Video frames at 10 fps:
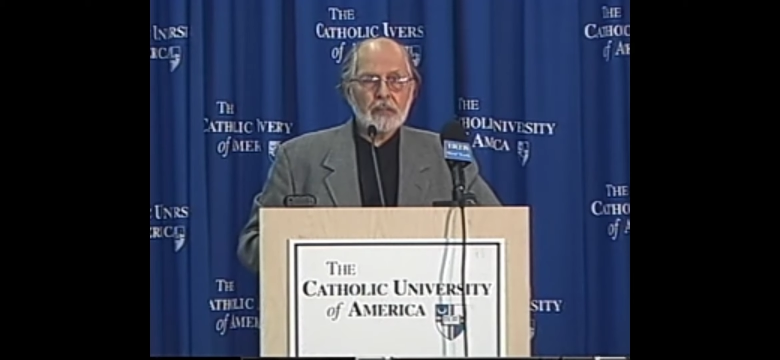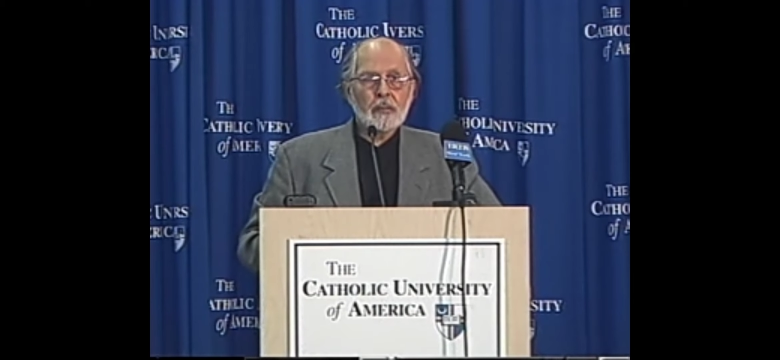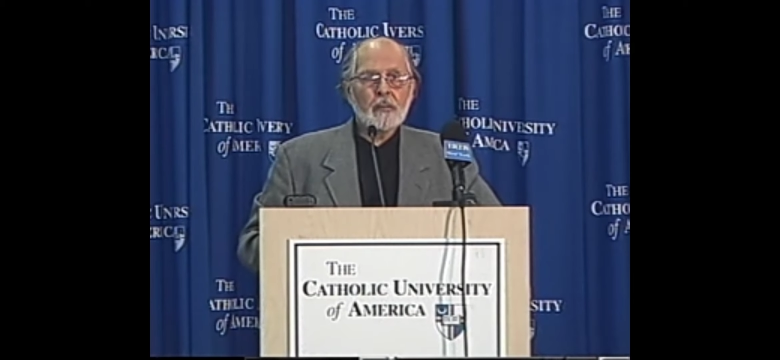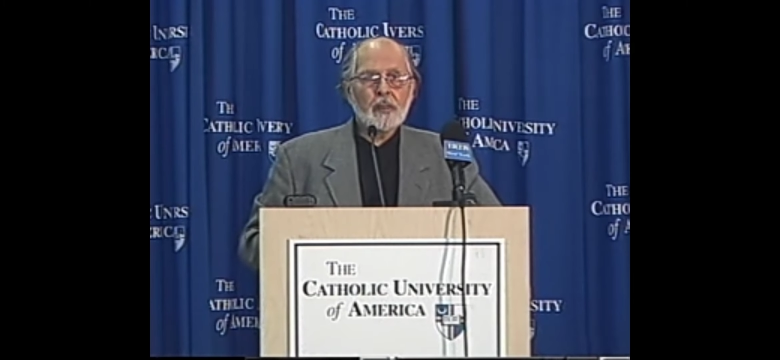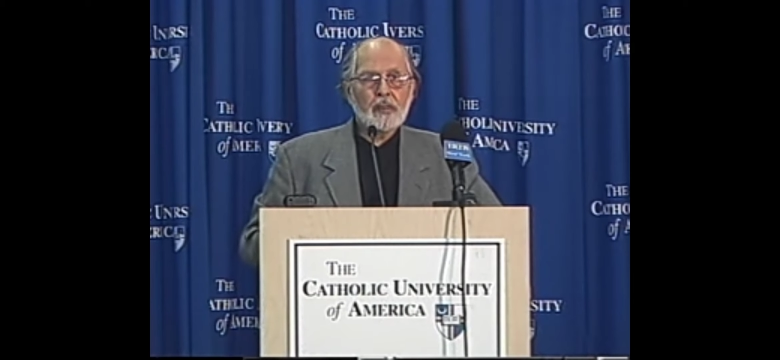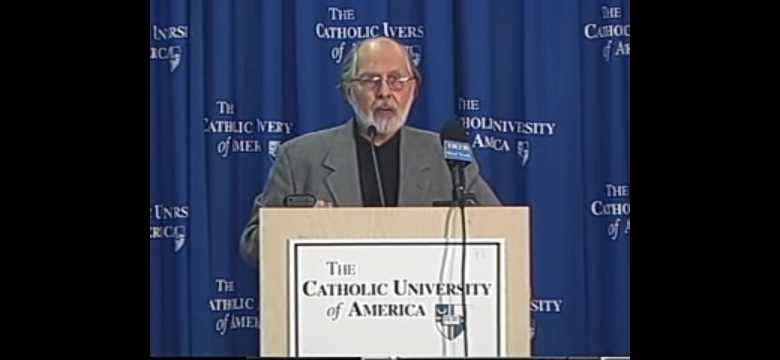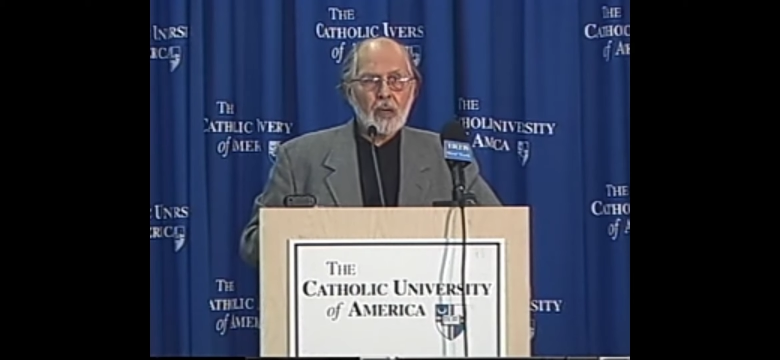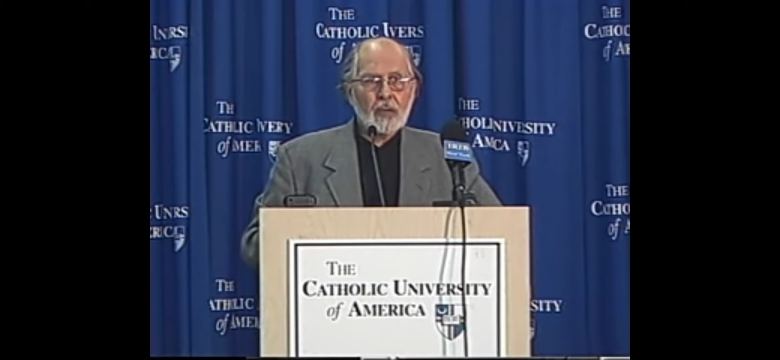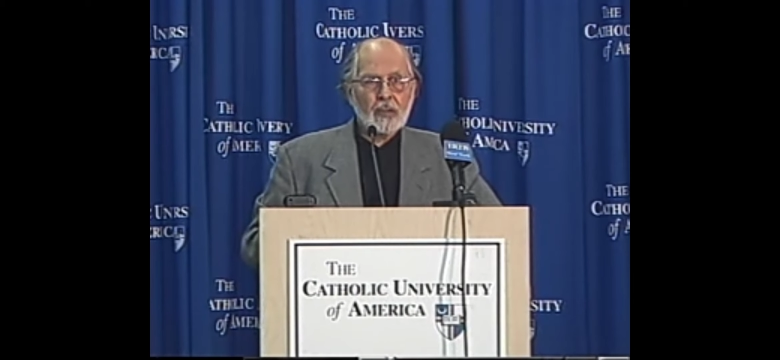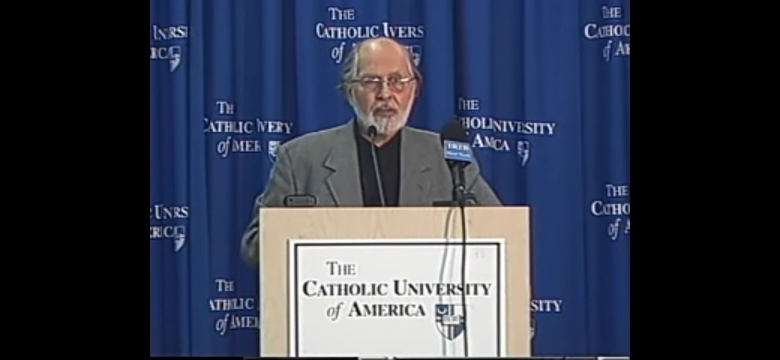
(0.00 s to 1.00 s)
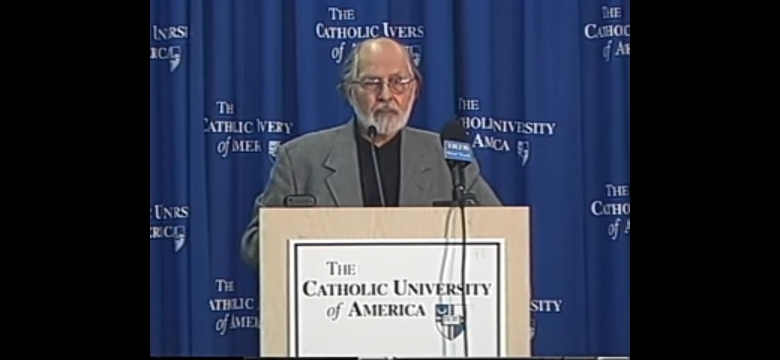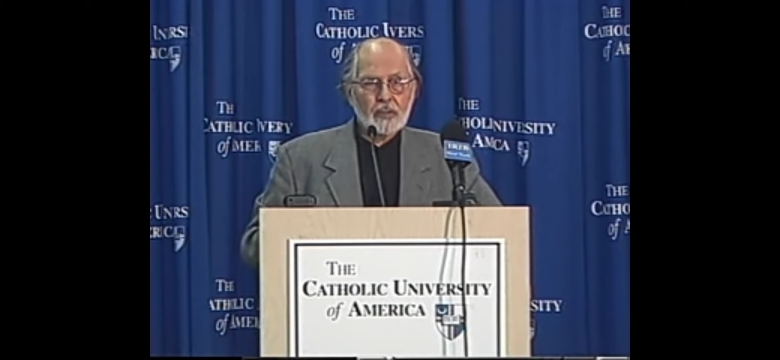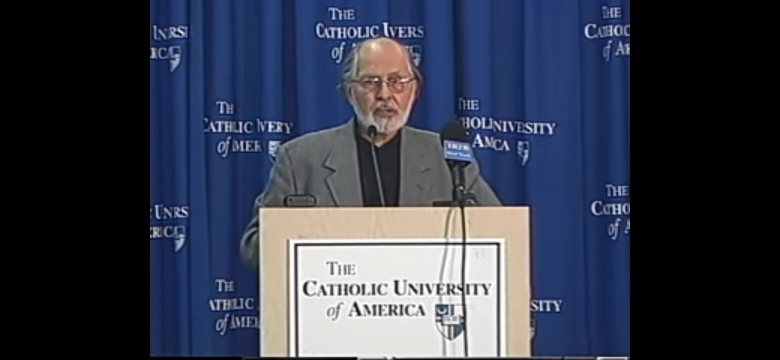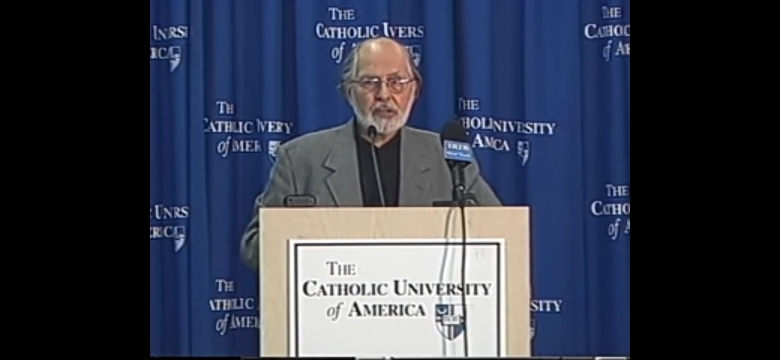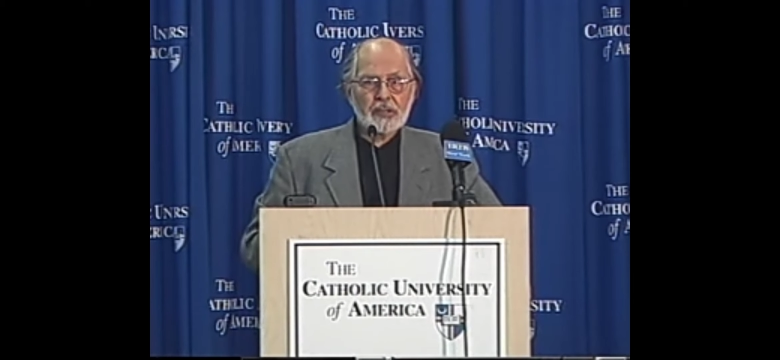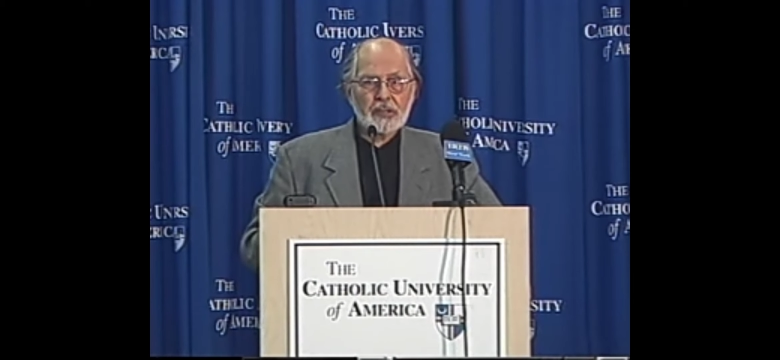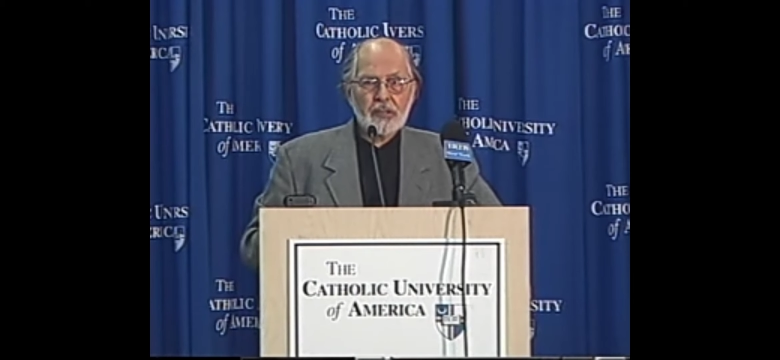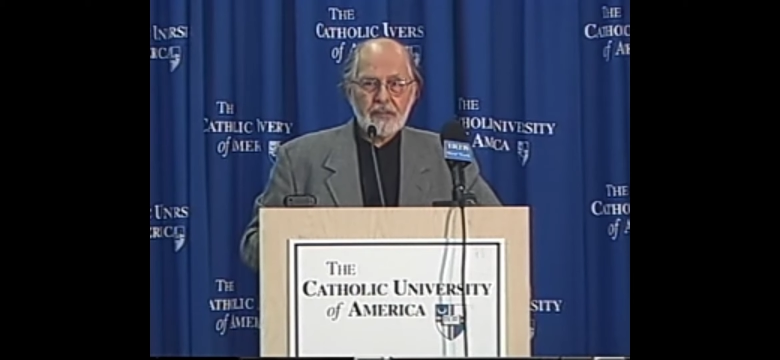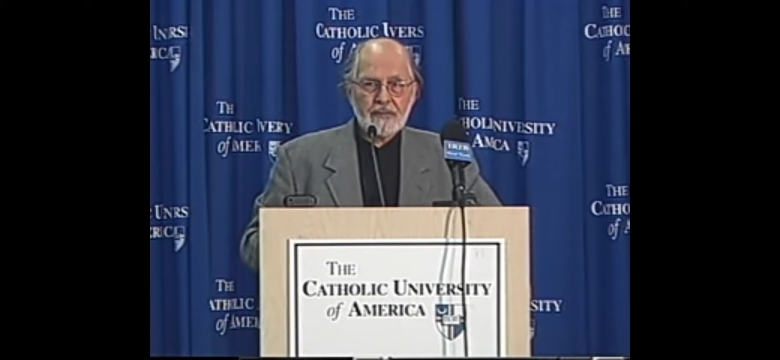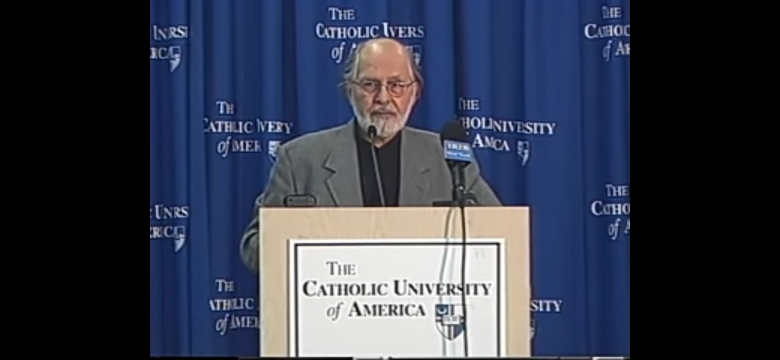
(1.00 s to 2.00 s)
with the heart of religion itself.